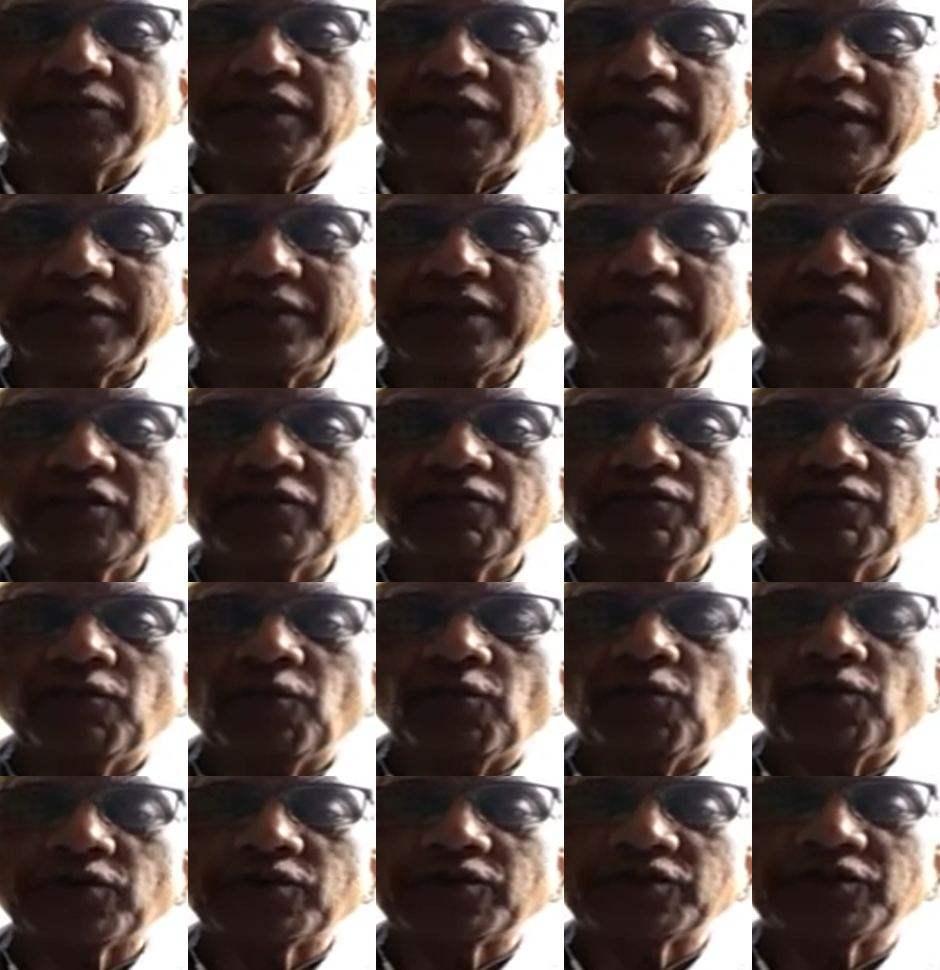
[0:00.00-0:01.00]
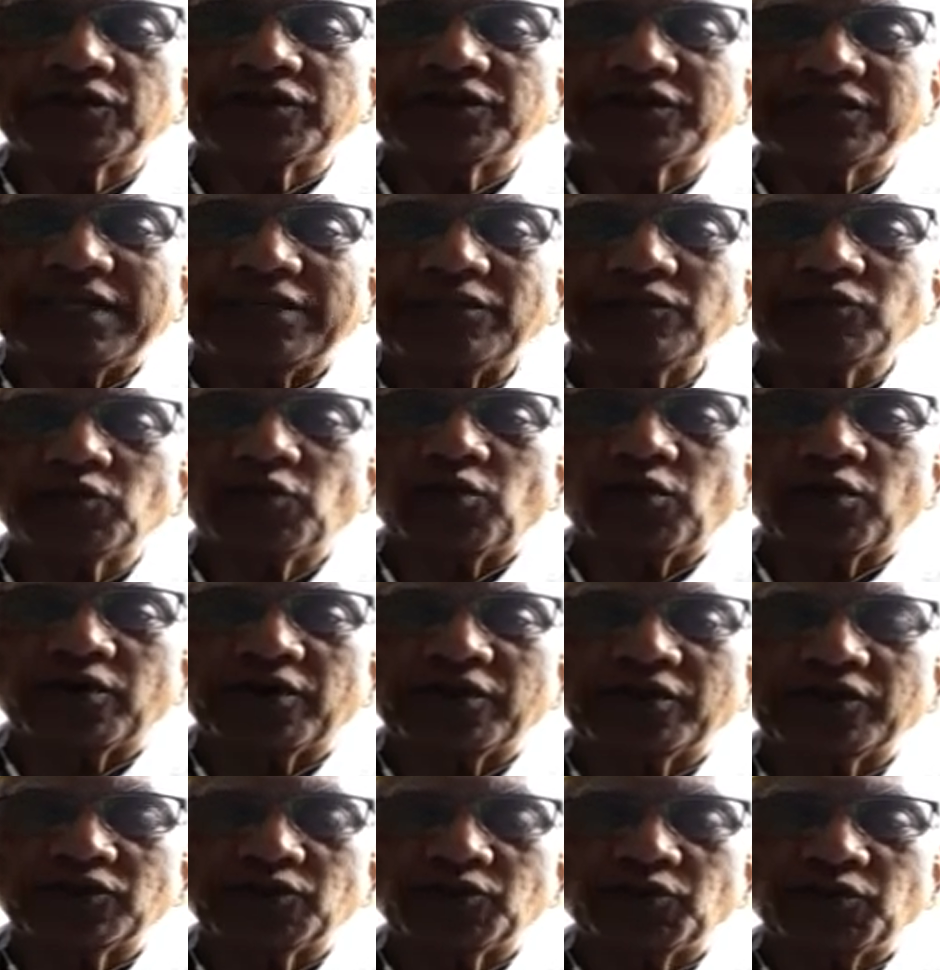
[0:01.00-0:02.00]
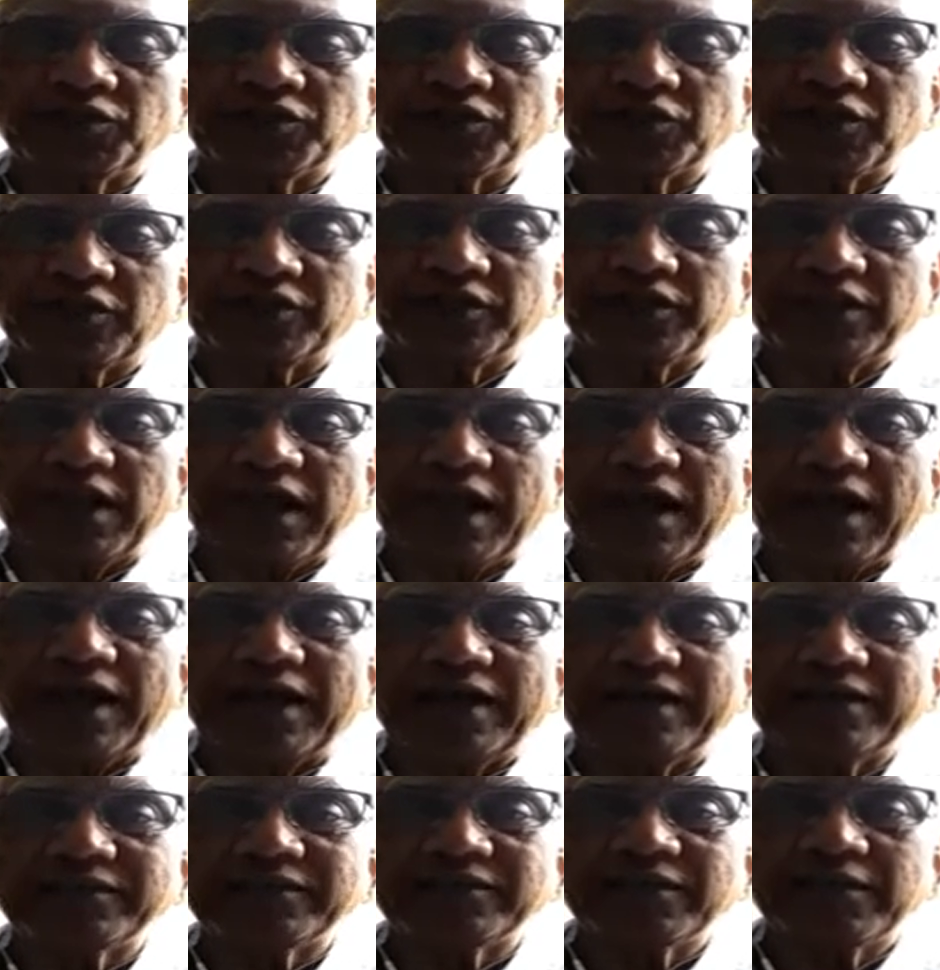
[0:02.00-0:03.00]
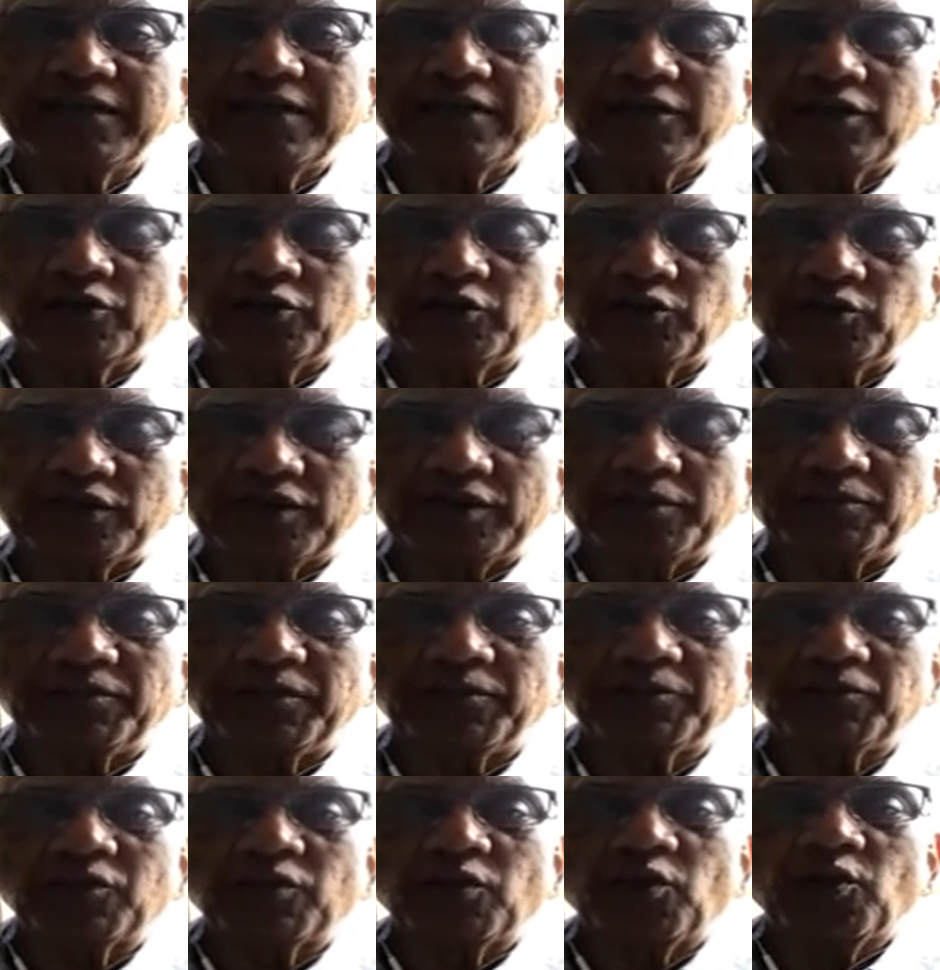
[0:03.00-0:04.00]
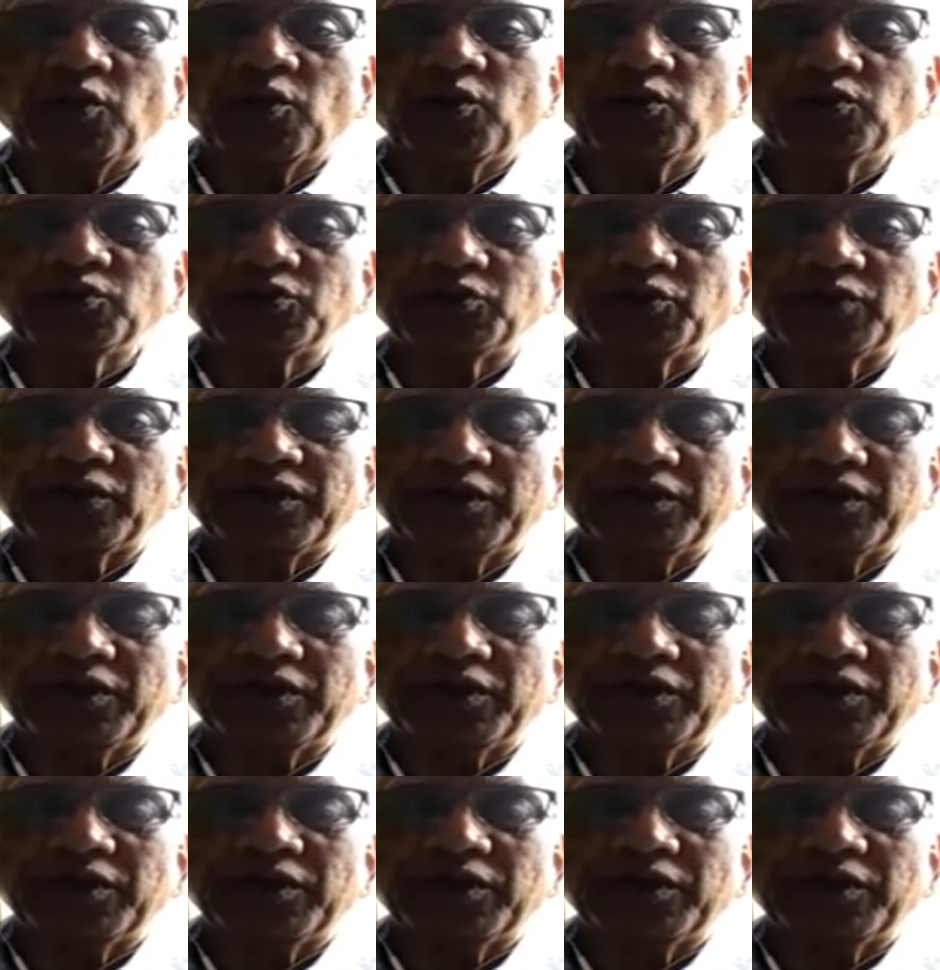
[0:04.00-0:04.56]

And then, of course, the sense organs, which are the eyes, you keep them closed, you